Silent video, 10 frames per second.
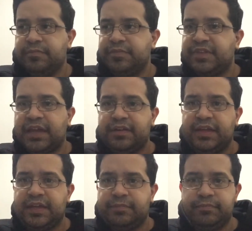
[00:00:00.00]

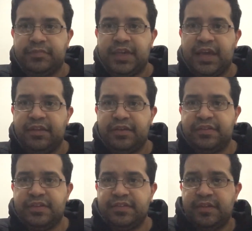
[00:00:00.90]
satellite
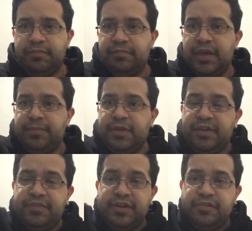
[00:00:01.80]
galaxies, and maybe
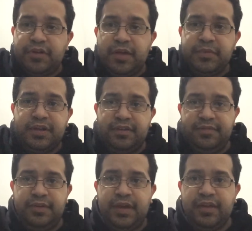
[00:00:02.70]
even Andromeda
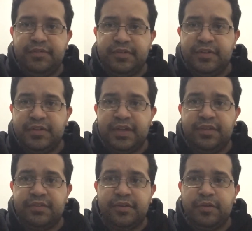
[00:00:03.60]
if you have a good
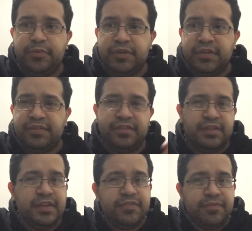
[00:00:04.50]
telescope or can
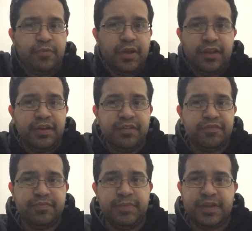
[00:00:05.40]
see well
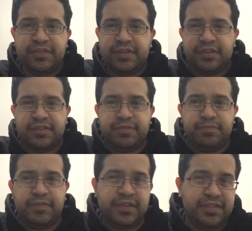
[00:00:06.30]
enough, because it does
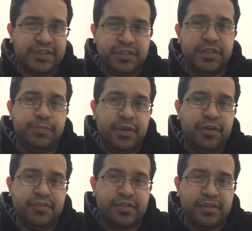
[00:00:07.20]
essentially
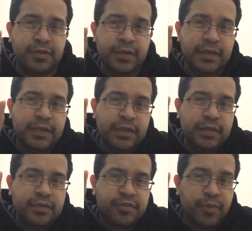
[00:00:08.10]
appear as a
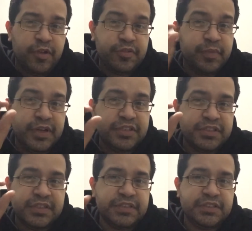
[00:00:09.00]
small smudge,
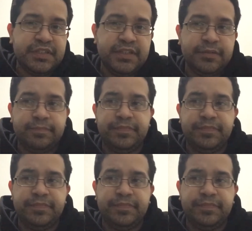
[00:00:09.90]
essentially.